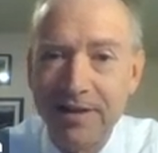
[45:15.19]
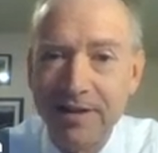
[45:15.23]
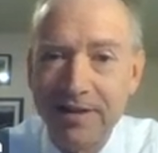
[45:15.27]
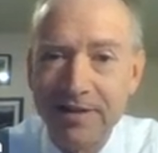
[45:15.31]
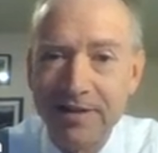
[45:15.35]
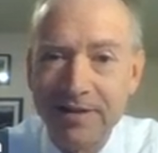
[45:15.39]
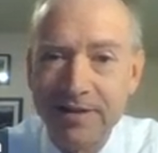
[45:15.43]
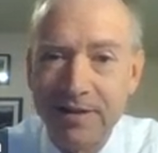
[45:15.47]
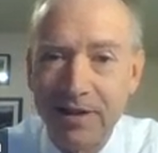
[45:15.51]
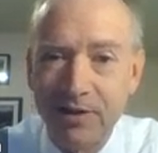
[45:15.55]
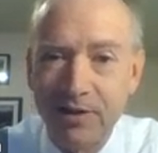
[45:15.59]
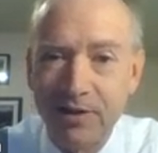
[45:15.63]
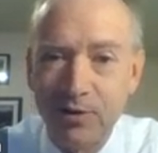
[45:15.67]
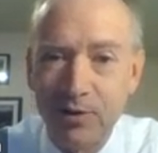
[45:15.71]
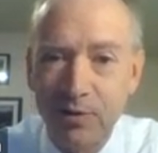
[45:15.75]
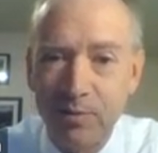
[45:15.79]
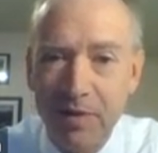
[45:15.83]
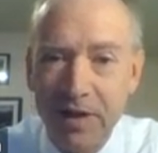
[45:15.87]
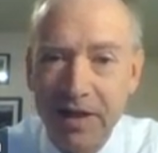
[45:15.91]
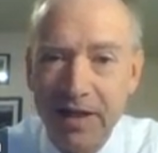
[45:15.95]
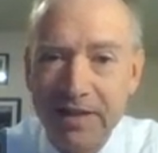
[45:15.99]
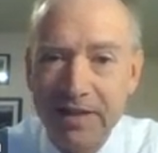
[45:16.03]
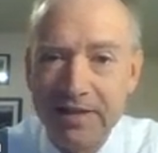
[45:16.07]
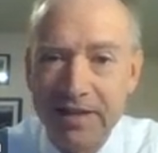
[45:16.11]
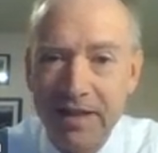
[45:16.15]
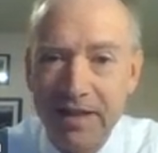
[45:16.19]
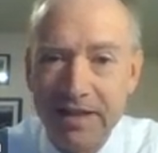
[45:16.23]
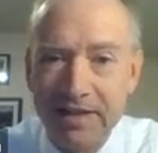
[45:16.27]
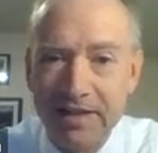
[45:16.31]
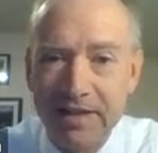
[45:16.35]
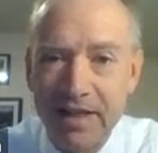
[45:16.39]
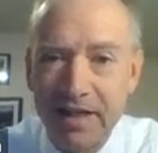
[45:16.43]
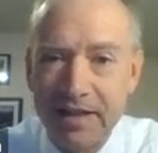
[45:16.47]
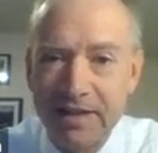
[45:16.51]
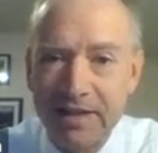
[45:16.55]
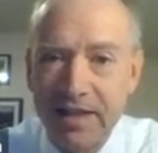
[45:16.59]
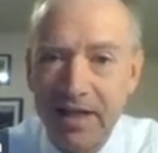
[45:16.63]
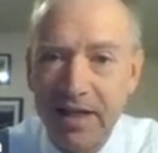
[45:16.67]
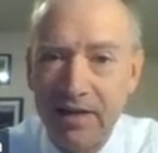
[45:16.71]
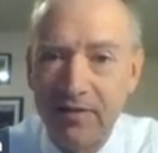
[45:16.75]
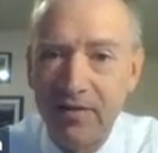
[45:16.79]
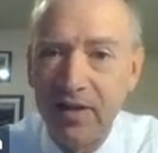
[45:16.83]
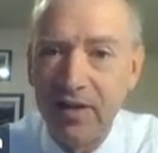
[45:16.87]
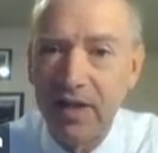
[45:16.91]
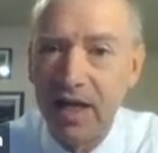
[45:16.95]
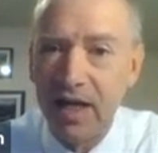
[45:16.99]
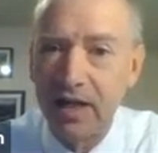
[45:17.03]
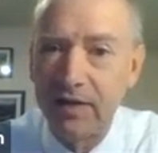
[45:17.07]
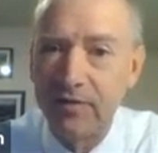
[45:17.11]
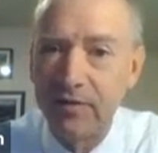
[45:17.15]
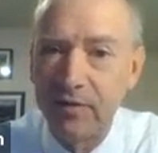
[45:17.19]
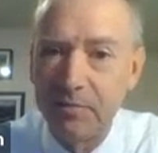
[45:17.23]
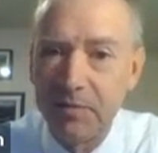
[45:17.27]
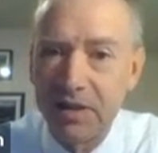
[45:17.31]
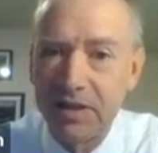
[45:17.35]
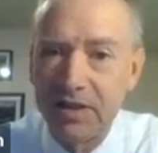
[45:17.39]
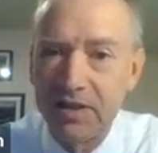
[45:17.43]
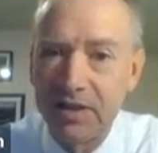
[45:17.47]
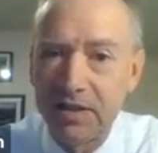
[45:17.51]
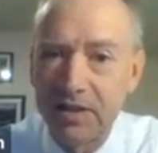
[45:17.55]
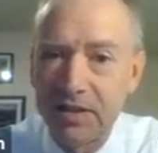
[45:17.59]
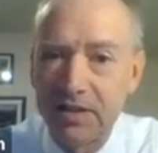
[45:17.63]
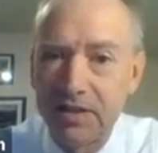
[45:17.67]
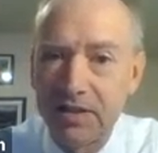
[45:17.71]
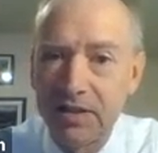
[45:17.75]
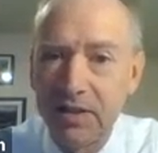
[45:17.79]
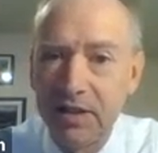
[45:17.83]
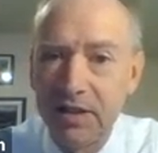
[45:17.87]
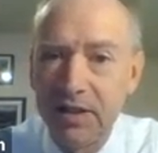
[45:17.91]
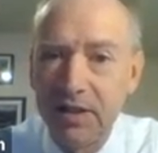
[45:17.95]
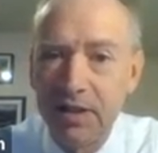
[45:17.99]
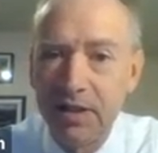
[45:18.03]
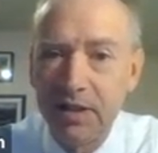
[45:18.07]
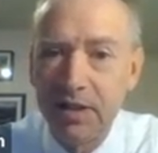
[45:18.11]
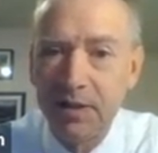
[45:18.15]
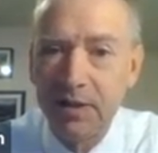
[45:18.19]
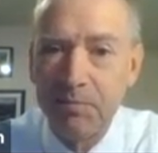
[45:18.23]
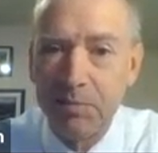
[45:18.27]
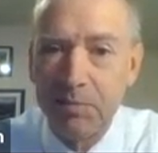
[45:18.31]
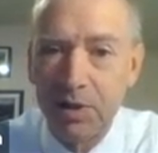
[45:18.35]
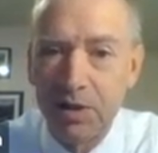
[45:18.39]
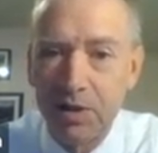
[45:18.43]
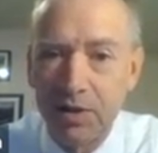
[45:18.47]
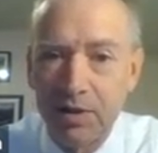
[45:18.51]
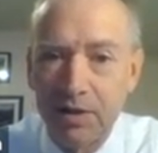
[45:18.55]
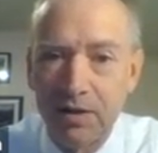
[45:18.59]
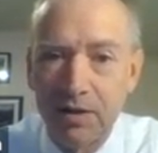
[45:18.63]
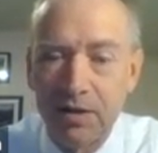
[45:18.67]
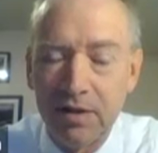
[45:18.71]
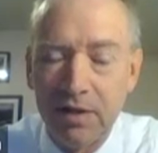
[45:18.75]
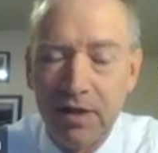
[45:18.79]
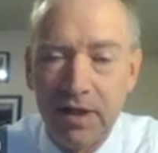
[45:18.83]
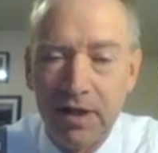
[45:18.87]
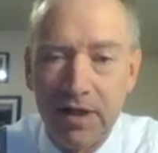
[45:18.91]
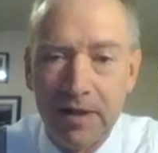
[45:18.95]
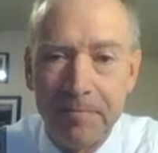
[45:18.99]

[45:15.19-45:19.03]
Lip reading: central plain states actually have a lot of emissions per